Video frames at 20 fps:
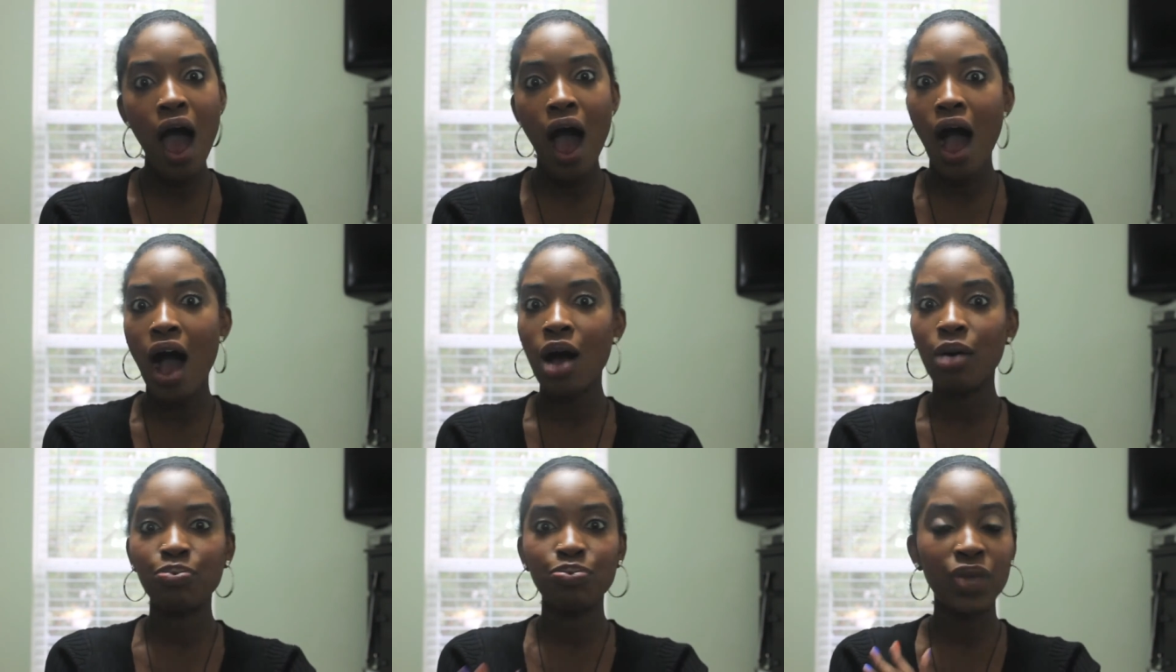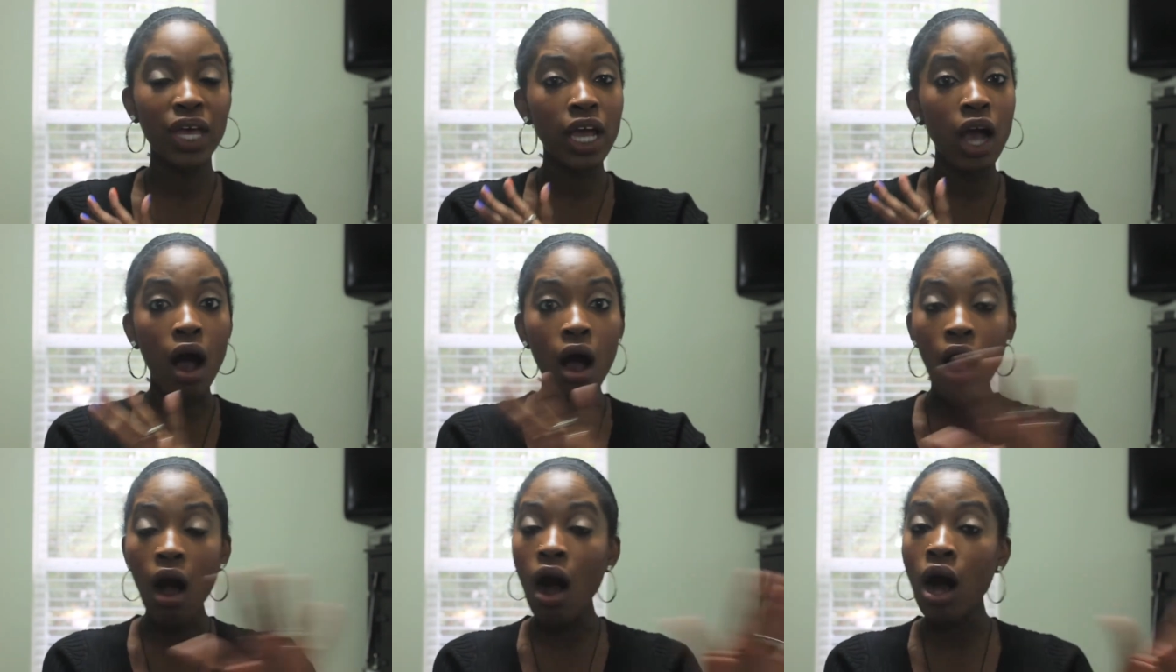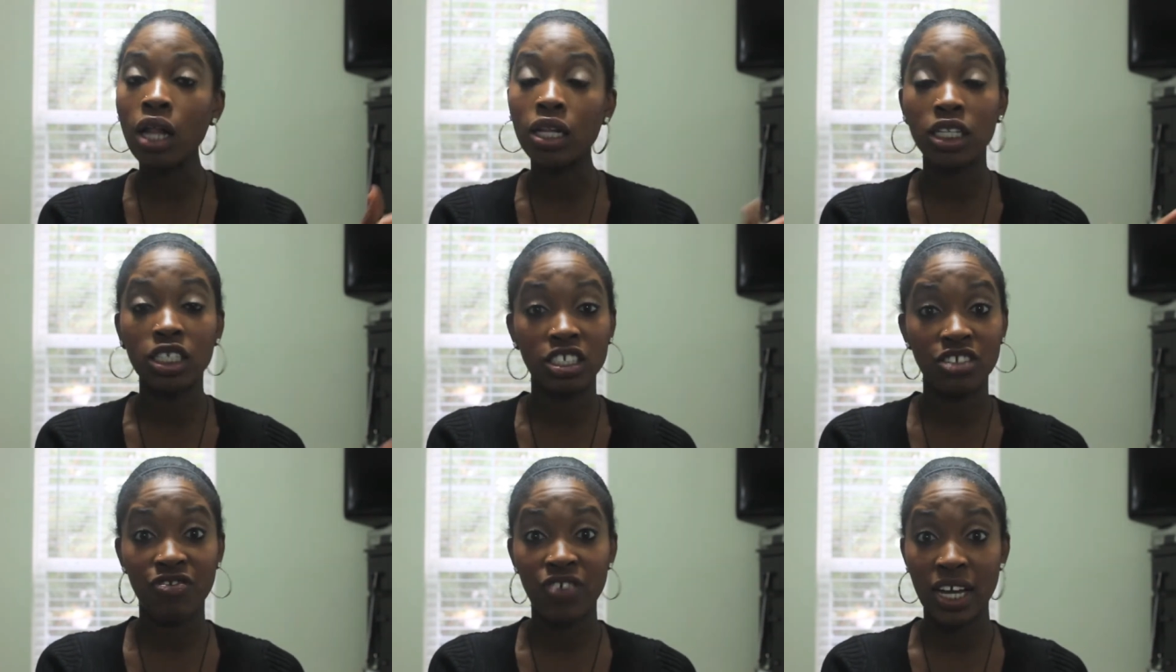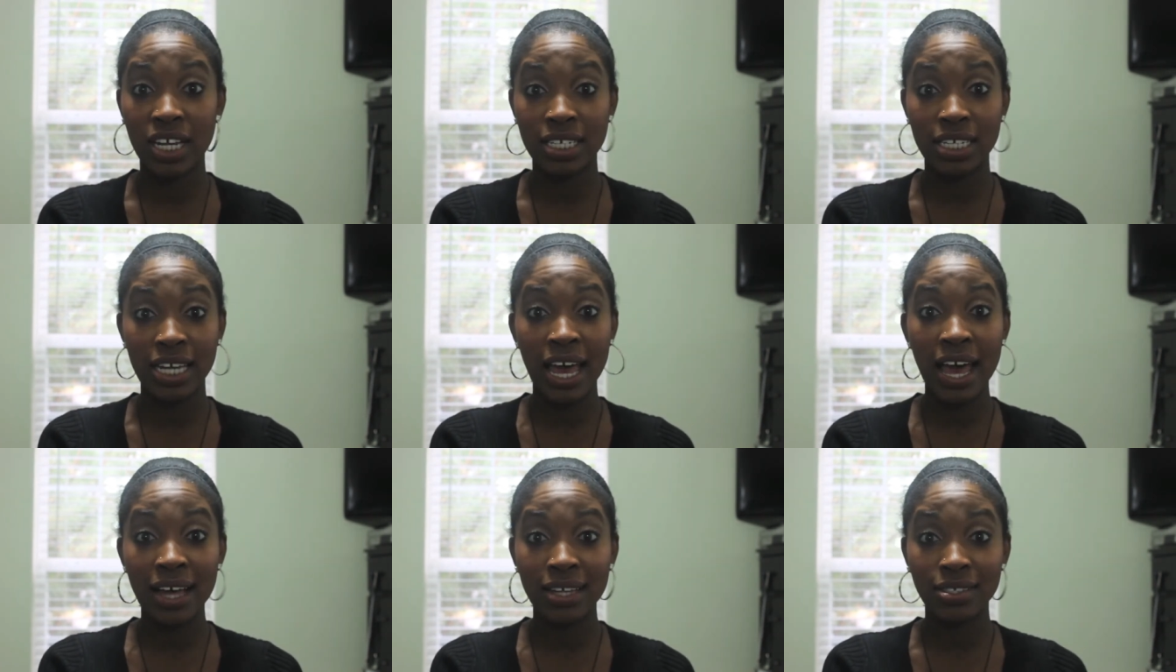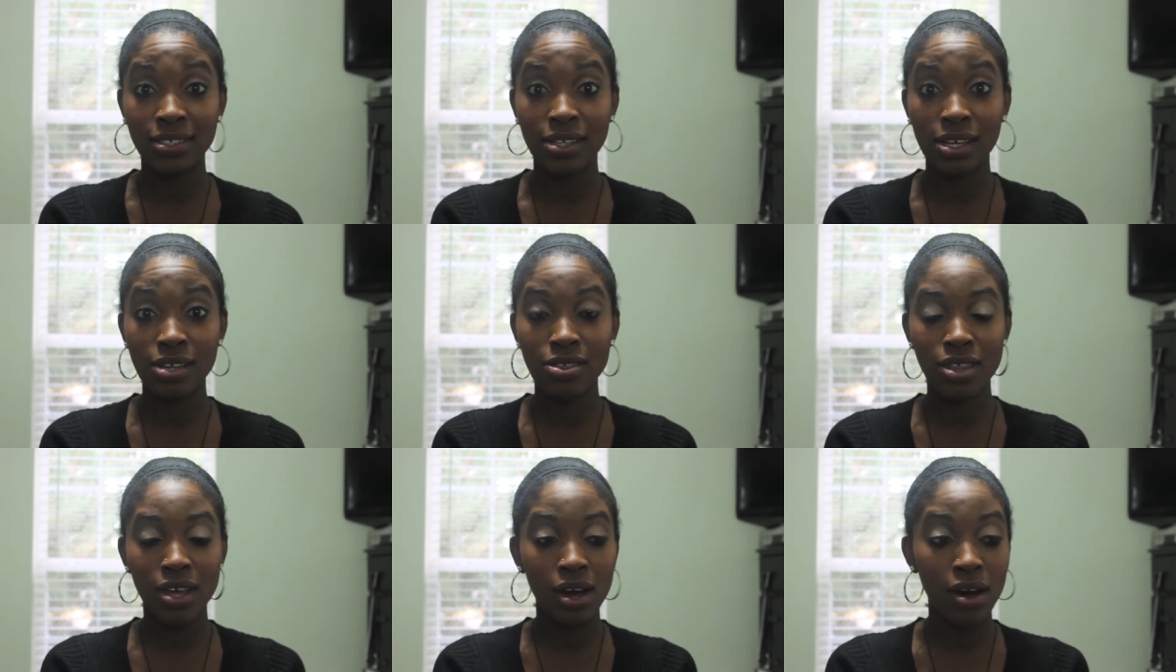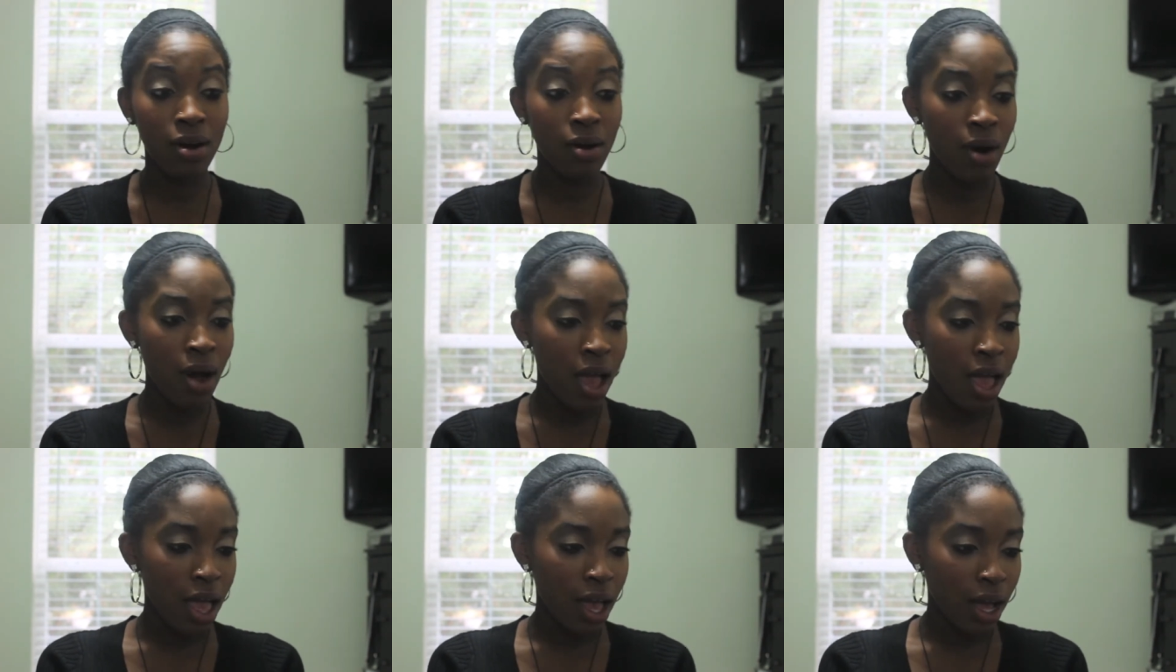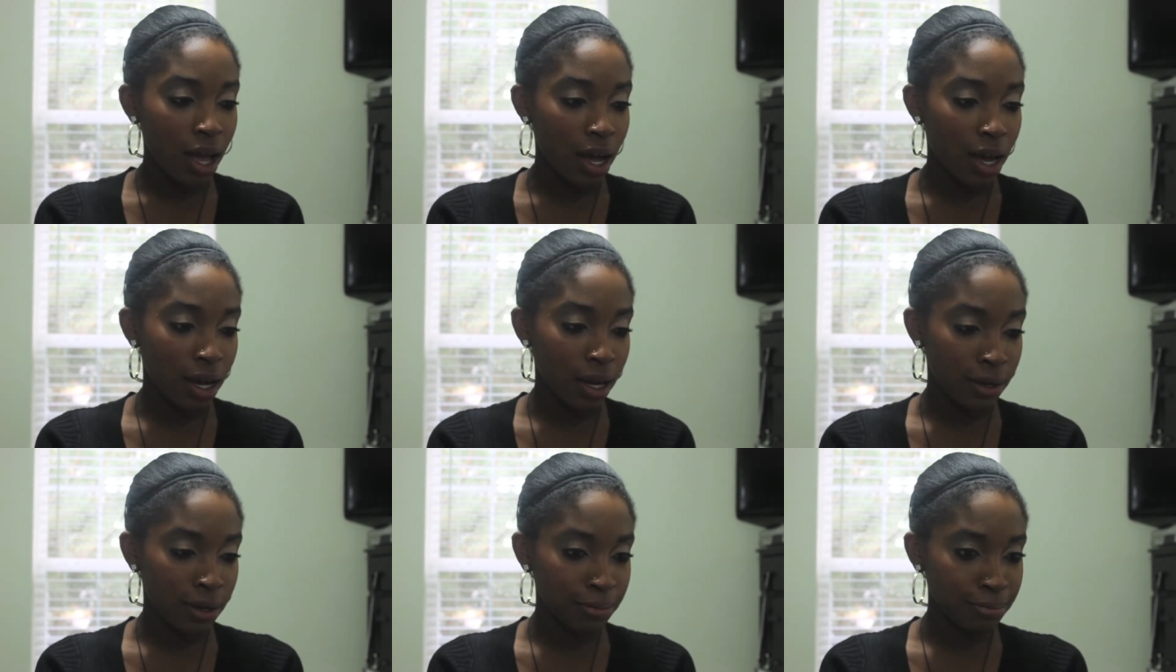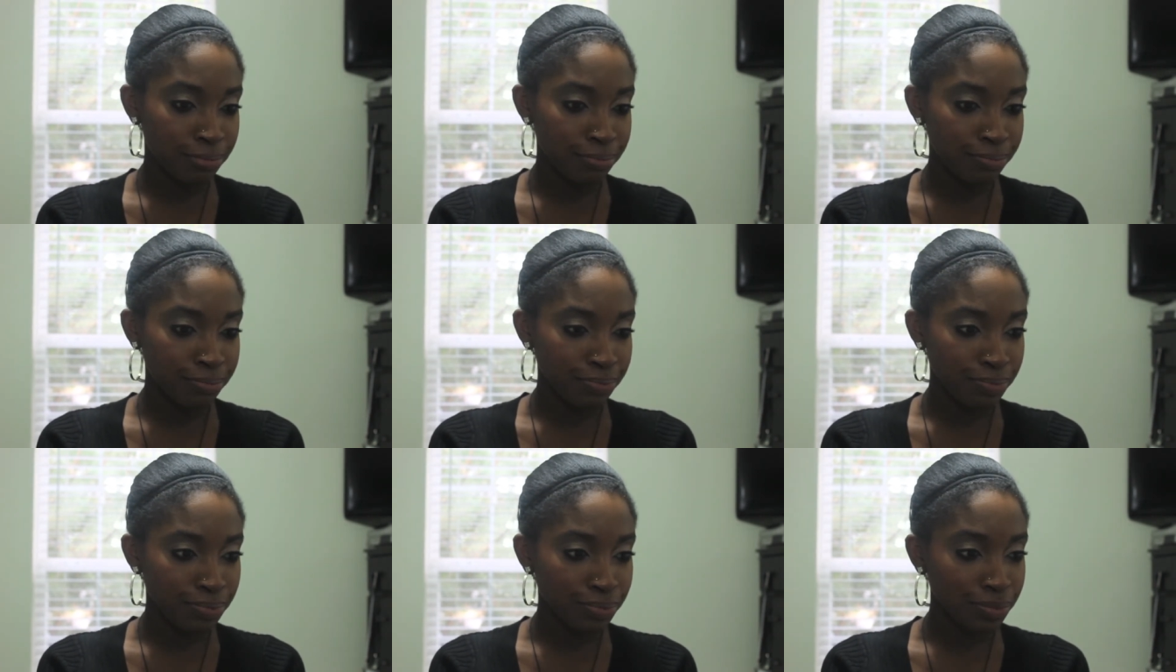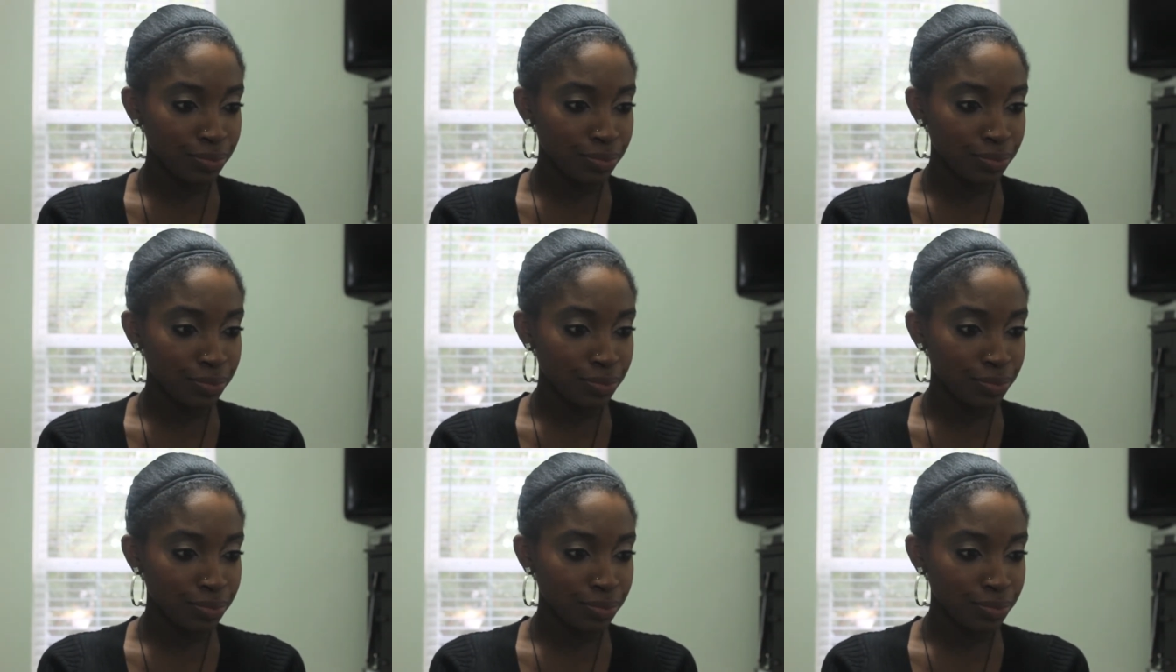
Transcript: Um, they all looked fantastic though. Um,